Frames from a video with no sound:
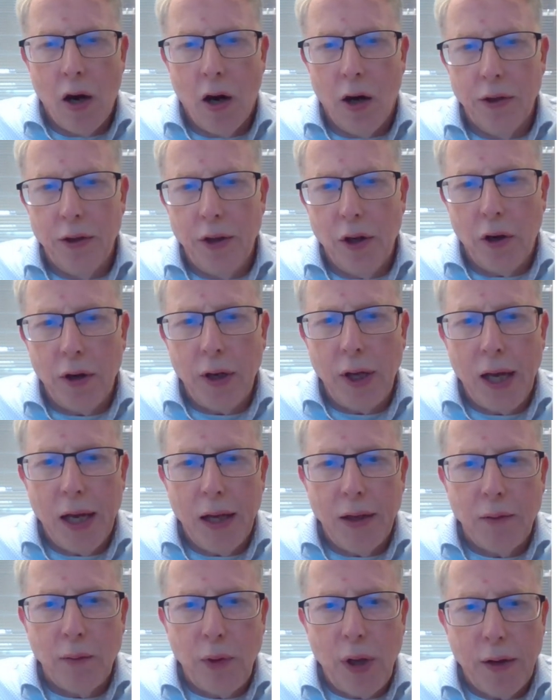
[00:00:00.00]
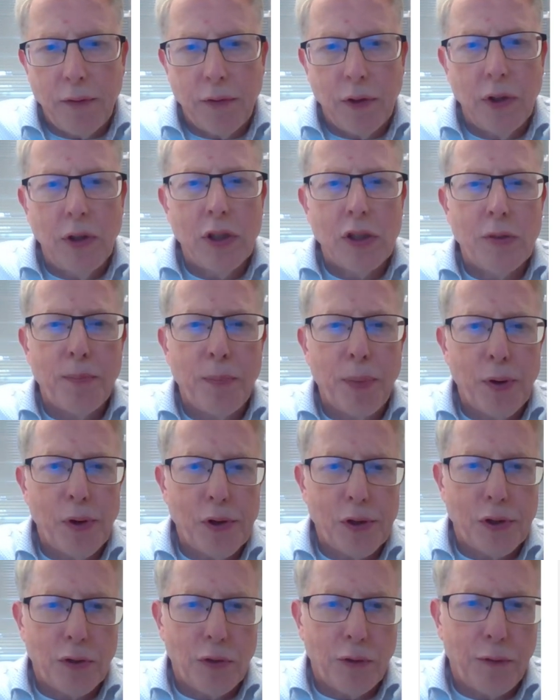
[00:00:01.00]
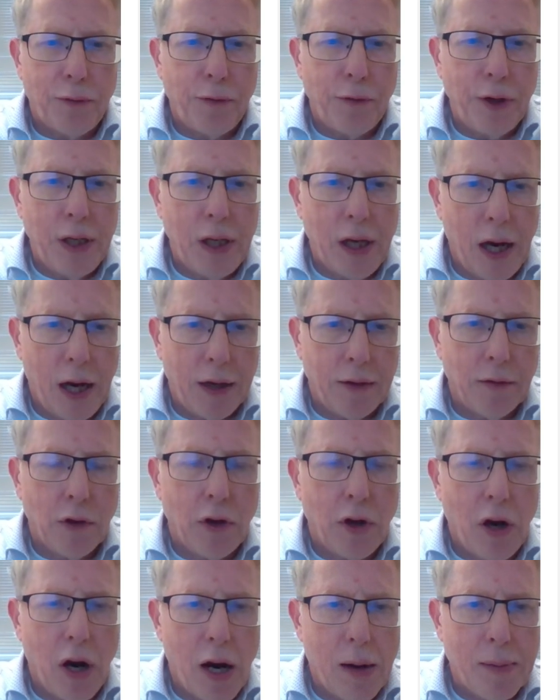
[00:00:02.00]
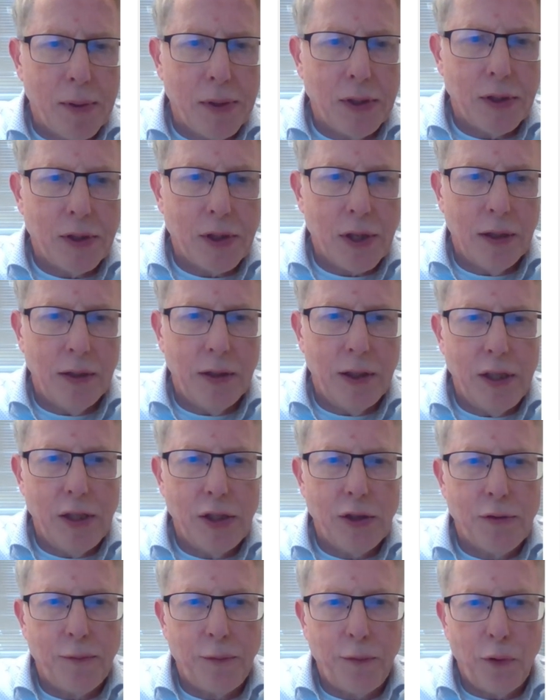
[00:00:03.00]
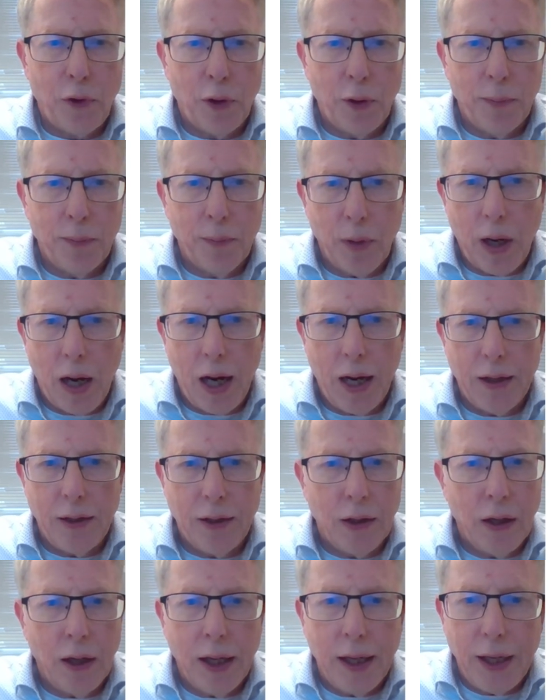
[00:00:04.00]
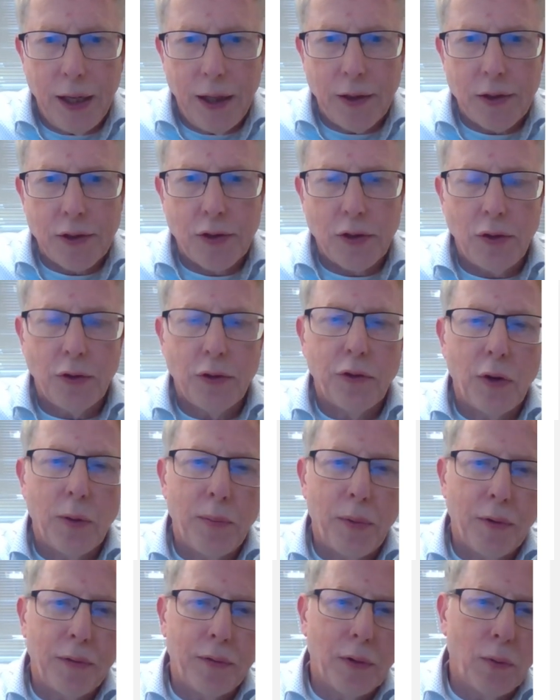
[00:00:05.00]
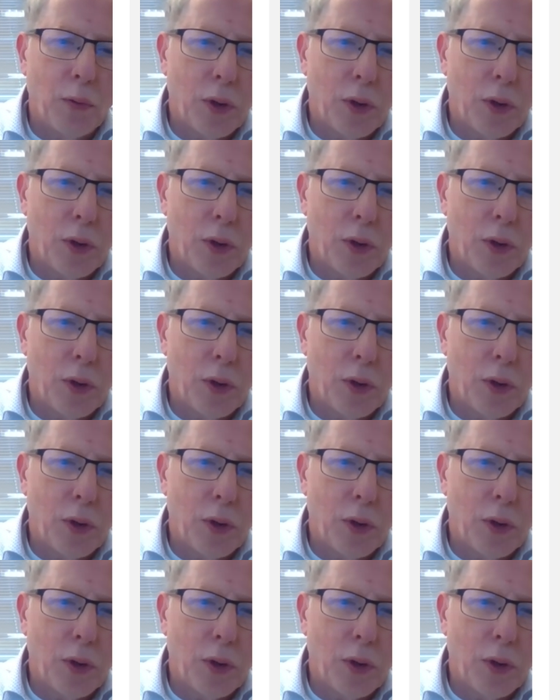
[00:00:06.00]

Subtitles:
On the other hand, we have the dispersed or free hydrocarbons, and these form either layers on top of the